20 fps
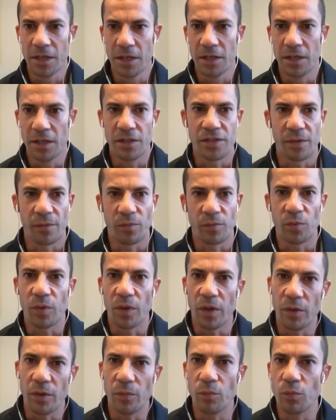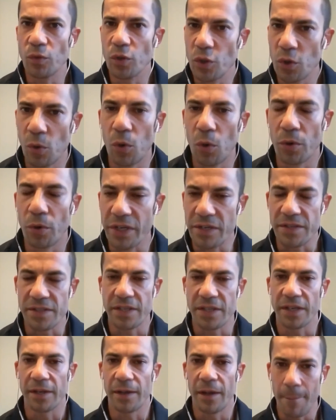so your audience
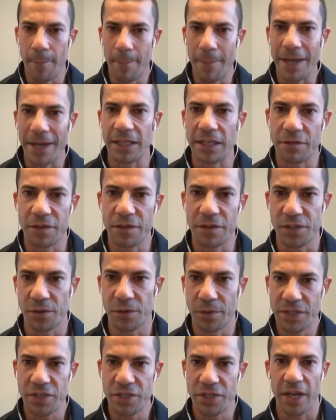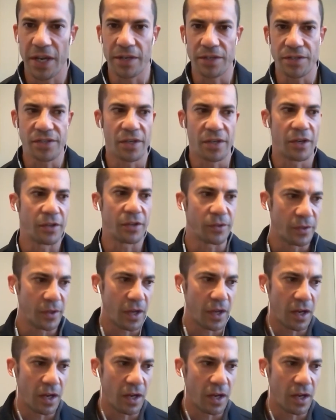are mainly physical educators, so